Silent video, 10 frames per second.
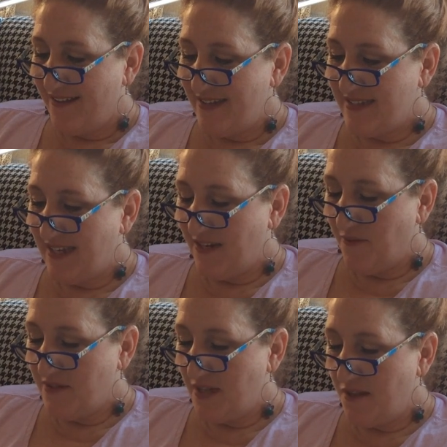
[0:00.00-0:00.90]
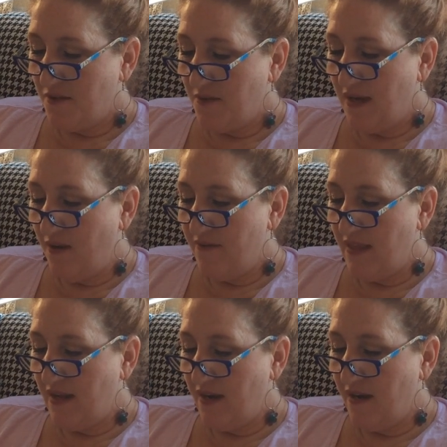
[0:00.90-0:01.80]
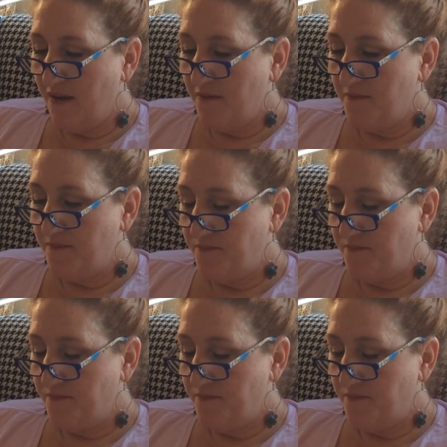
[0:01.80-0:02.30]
Just get a rotisserie over there.